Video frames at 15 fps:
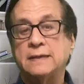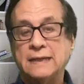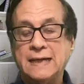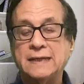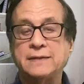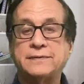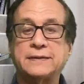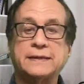
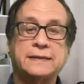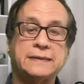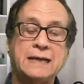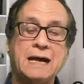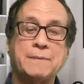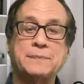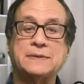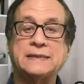anything can
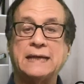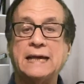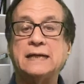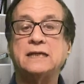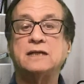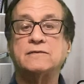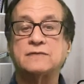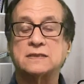happen to
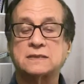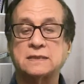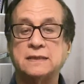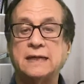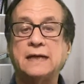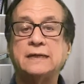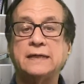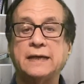any of us at
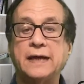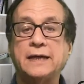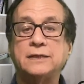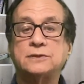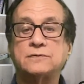any age,